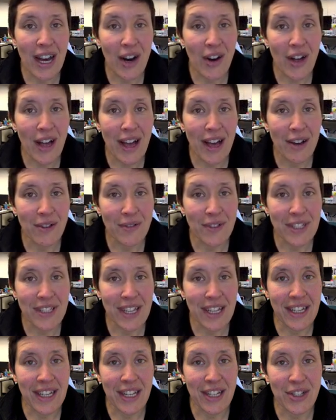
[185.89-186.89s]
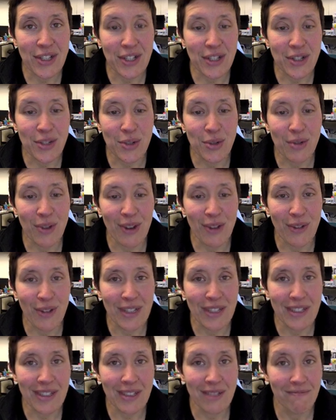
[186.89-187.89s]
I'll have the citation to
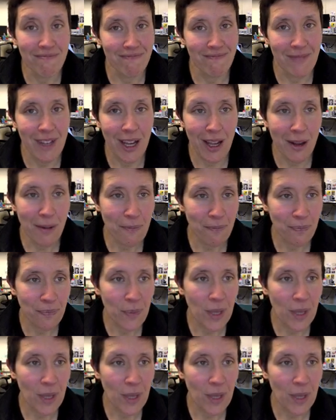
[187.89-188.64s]
reference. Got it?